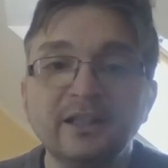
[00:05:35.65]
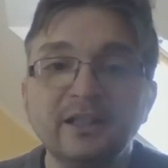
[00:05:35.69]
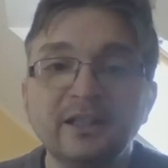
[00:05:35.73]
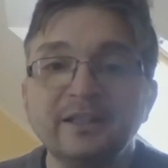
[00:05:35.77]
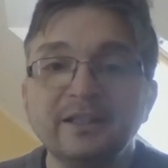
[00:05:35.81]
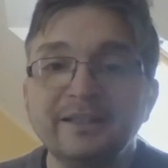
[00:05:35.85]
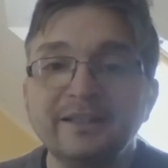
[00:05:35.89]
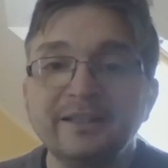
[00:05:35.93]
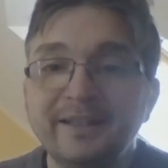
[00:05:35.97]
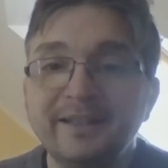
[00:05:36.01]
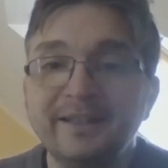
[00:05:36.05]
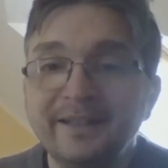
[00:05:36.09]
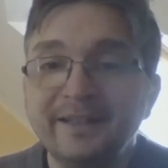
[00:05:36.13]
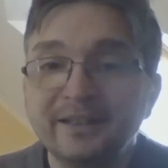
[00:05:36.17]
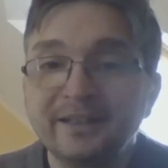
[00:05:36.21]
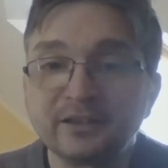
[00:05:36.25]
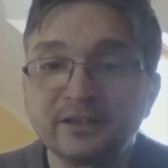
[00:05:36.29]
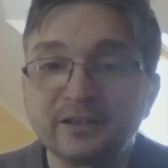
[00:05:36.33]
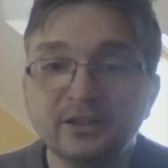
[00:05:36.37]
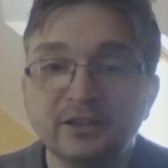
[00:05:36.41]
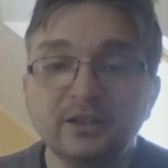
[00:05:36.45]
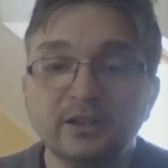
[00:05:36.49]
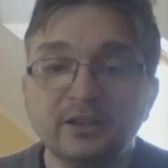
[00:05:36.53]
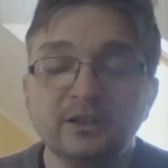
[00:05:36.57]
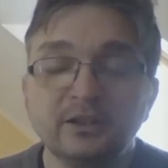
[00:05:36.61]
Here
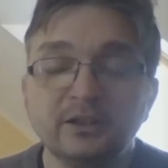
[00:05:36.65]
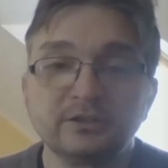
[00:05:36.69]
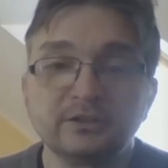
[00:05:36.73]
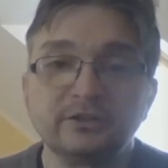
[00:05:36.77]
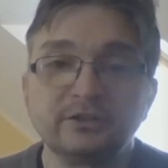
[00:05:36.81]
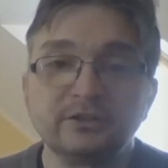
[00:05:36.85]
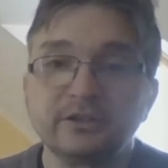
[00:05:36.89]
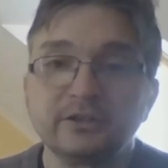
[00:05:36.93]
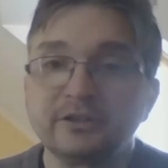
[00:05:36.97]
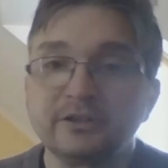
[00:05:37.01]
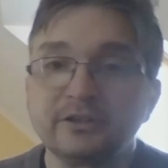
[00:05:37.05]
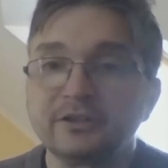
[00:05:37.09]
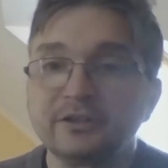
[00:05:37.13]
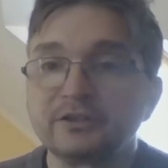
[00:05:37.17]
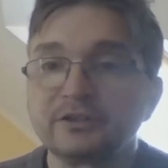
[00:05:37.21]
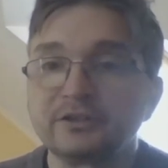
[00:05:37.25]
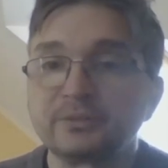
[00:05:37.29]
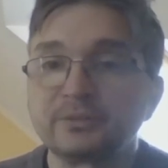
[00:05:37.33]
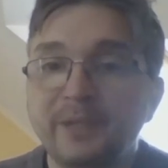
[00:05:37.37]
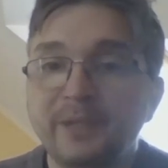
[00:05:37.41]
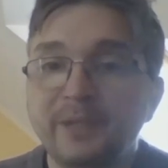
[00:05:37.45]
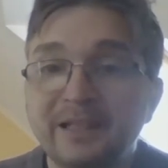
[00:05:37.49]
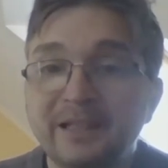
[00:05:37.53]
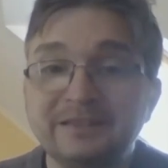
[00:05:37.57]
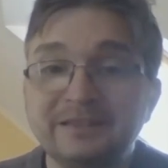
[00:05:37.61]
the
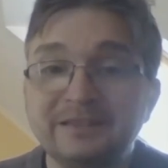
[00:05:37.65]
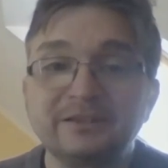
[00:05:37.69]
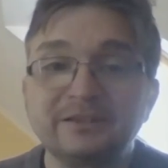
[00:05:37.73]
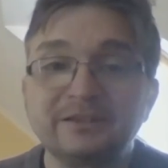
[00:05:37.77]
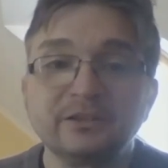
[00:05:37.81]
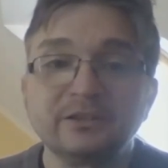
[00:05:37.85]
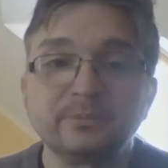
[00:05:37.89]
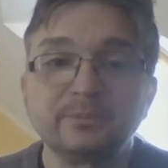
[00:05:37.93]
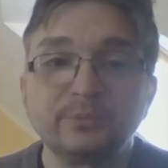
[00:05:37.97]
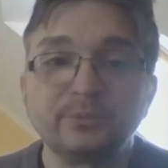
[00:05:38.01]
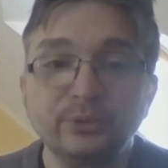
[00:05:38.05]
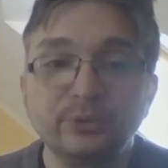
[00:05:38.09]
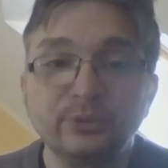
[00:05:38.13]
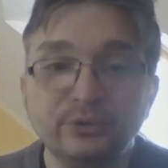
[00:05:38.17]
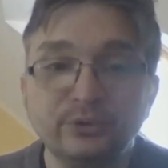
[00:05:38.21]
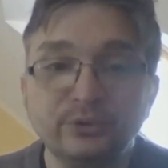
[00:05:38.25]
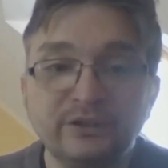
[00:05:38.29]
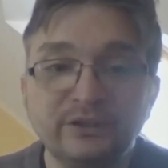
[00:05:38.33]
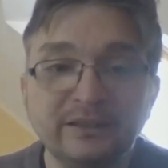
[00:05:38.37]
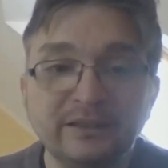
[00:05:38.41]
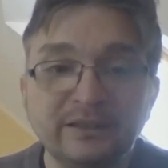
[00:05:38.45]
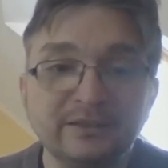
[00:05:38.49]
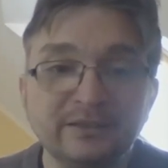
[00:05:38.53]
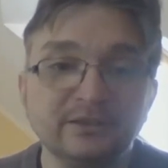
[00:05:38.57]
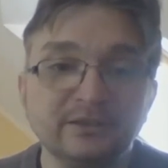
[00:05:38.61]
spike
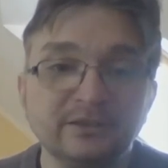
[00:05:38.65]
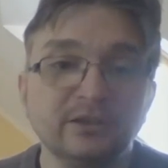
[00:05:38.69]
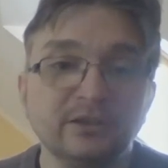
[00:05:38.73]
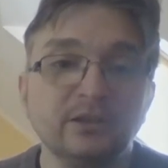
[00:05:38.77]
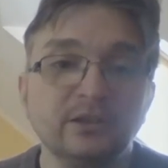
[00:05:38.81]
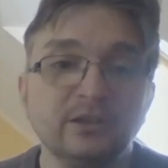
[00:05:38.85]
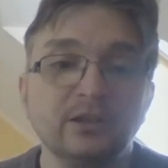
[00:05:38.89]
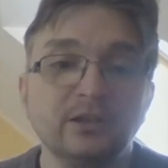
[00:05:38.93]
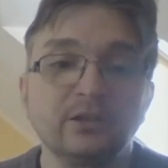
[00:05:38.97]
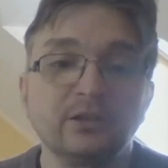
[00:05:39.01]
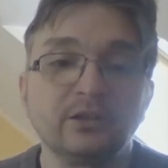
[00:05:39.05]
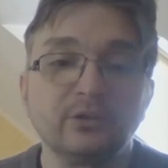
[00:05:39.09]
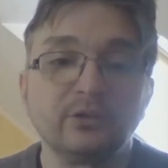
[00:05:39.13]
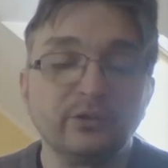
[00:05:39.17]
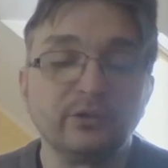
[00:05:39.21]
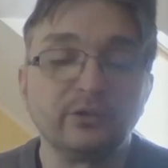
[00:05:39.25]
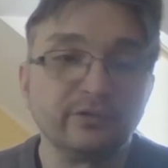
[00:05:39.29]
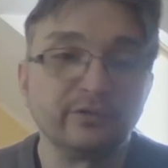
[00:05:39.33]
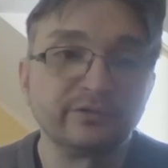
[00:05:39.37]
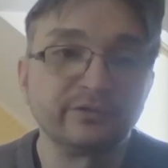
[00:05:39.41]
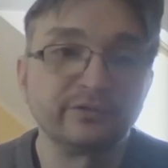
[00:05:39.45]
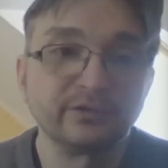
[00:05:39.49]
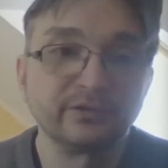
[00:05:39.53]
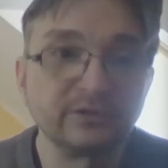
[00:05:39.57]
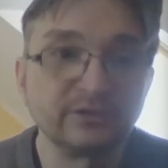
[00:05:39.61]
protein
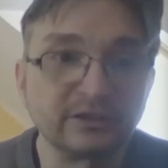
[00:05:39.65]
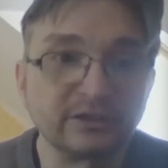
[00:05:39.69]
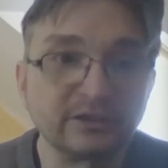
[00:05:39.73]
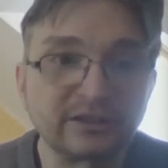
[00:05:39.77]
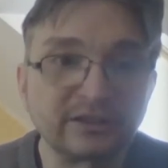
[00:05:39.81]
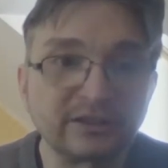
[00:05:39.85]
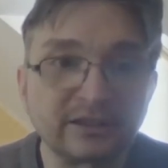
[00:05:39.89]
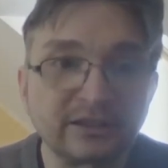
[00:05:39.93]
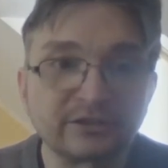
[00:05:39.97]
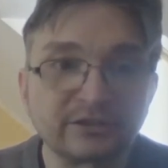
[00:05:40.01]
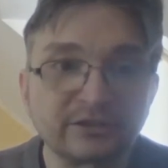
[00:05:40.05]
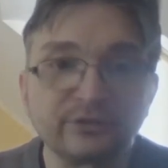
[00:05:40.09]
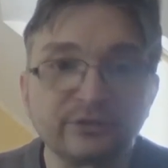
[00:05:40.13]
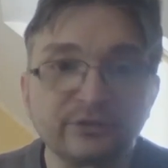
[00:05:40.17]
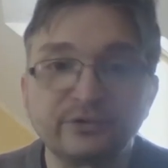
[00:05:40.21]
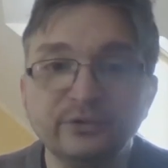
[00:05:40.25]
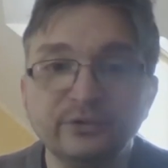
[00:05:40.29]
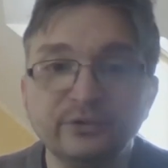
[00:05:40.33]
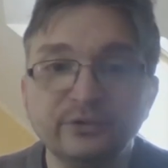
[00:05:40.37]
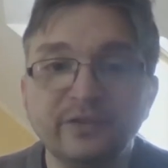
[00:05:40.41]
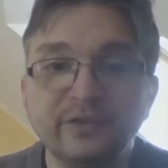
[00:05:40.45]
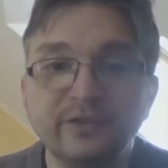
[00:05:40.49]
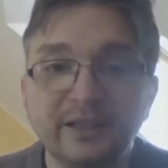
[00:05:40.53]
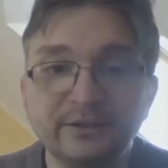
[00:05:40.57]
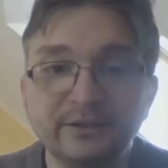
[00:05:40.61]
of the SARS-CoV-2
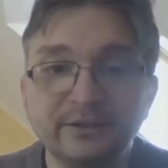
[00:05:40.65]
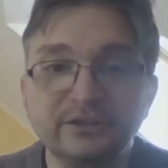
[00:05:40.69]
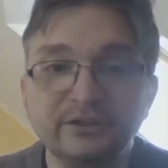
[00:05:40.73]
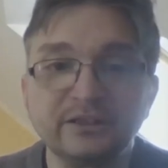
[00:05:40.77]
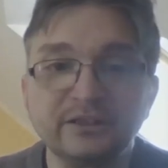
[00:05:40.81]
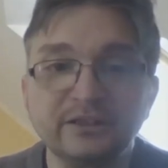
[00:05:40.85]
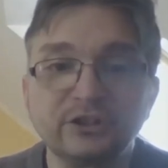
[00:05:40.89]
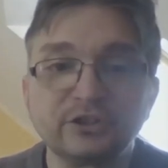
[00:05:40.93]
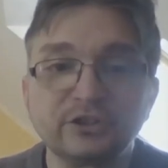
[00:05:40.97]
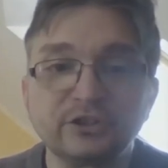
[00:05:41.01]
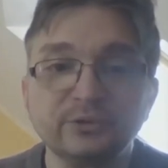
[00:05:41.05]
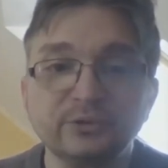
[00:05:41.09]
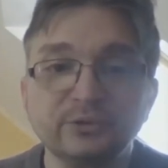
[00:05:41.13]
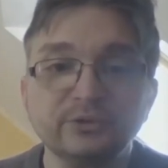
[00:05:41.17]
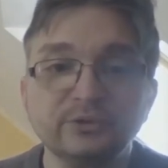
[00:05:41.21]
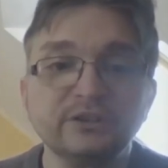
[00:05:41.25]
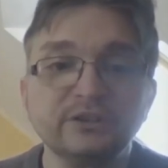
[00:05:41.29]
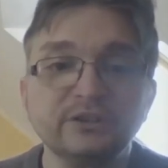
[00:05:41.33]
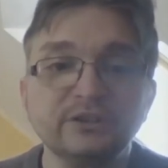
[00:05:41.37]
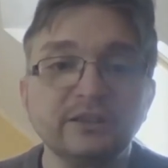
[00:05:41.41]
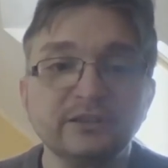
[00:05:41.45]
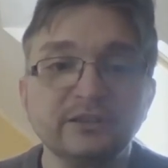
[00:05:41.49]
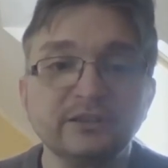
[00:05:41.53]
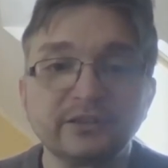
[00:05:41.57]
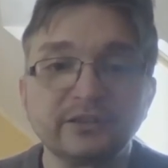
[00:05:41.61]
virus is shown
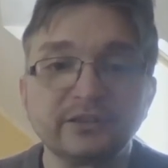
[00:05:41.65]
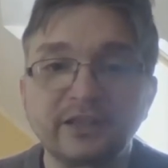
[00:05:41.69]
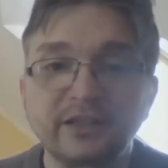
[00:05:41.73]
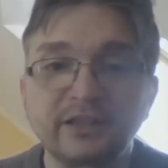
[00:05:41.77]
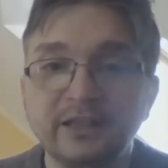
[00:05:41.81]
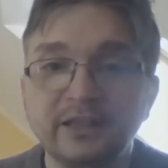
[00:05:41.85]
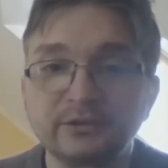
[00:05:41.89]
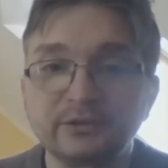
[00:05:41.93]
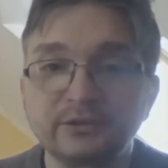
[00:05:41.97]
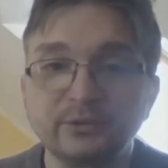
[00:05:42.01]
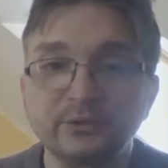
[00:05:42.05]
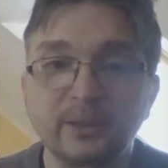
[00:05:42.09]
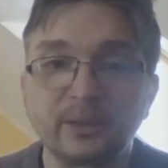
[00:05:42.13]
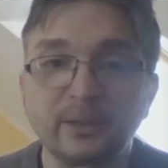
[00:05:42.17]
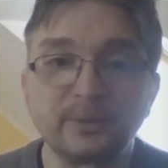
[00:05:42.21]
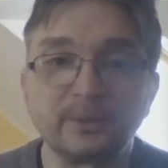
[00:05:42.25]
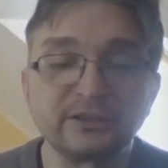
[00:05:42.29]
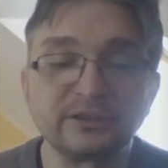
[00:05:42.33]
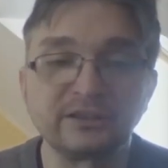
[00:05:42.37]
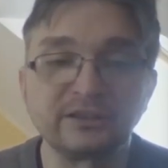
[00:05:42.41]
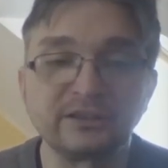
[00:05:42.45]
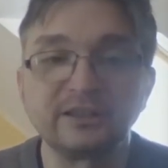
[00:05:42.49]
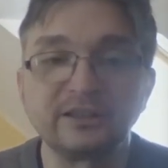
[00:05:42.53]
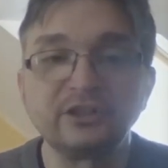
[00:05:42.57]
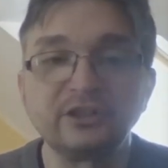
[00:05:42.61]
in a cartoon
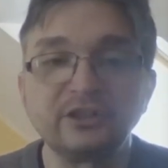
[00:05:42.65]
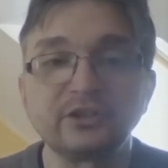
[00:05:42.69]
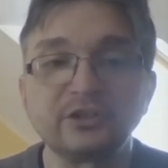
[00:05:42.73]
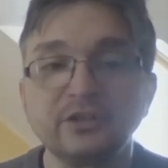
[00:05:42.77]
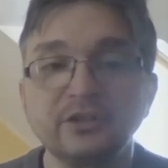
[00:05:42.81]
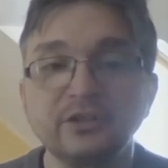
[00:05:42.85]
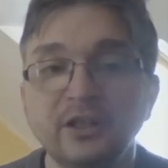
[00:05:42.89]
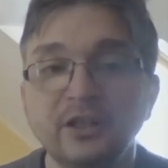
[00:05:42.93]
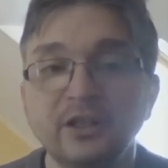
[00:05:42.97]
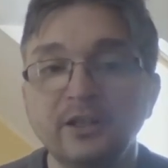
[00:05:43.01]
representation.